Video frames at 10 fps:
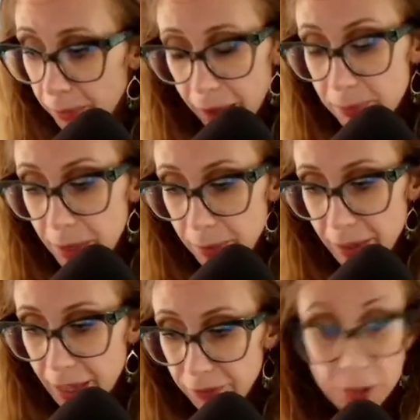Maybe
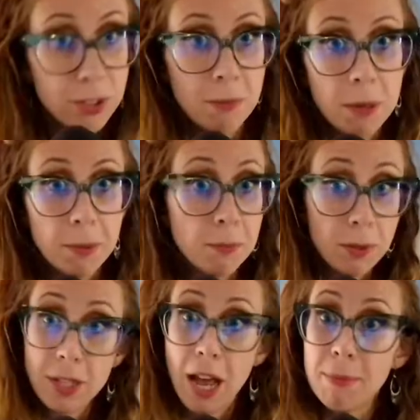that floats some people's
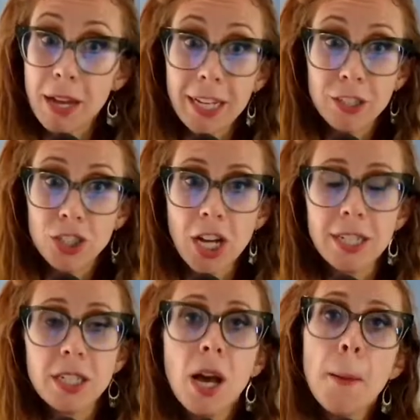boats. I'm not here to
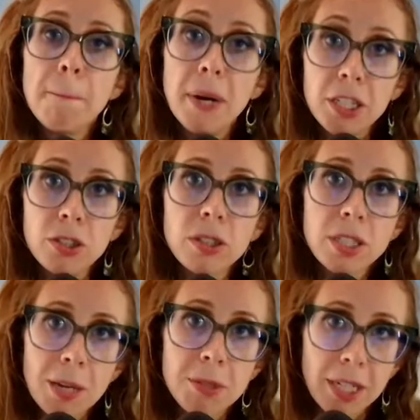judge, but your
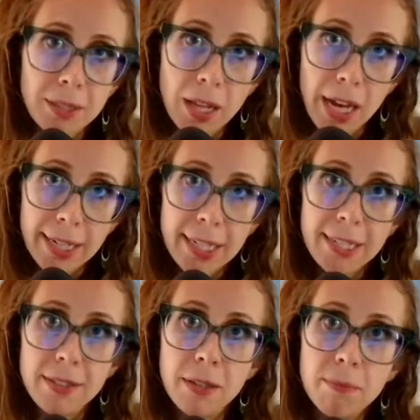subject line
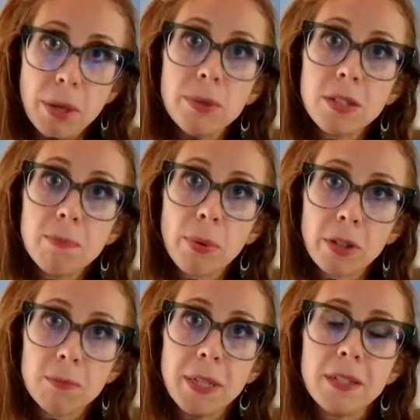is the most
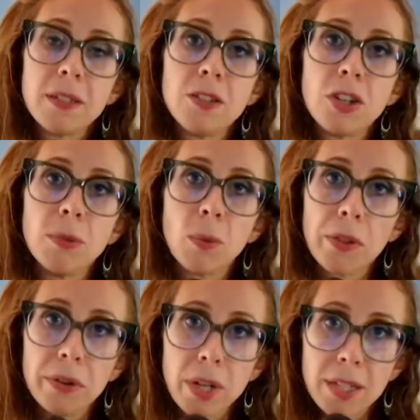important piece to determine
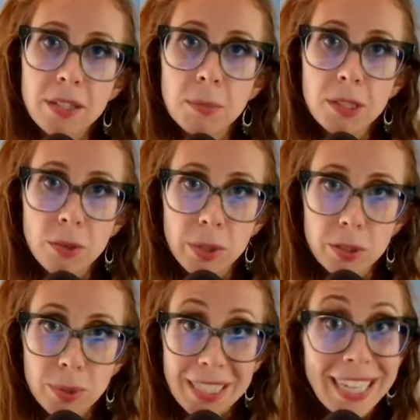whether or not someone's going
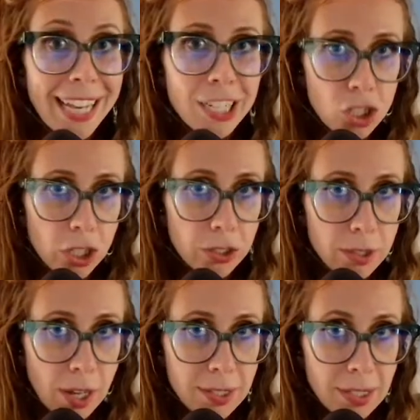to engage on your
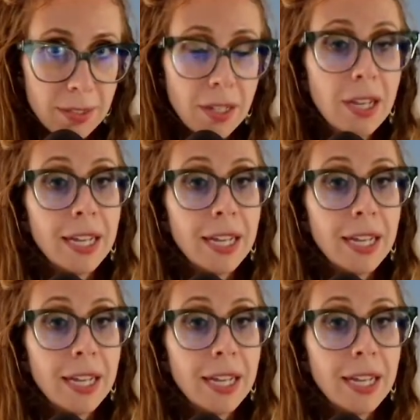content.